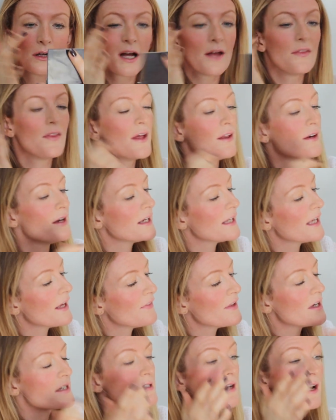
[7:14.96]
then
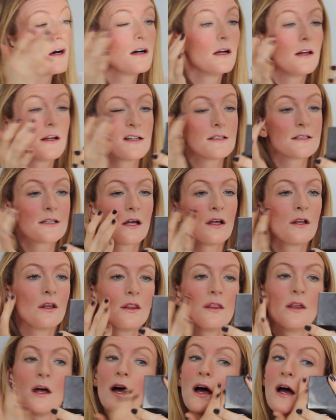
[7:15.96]
again, that's a highlighter
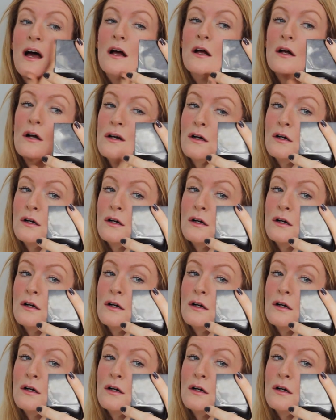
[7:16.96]
there.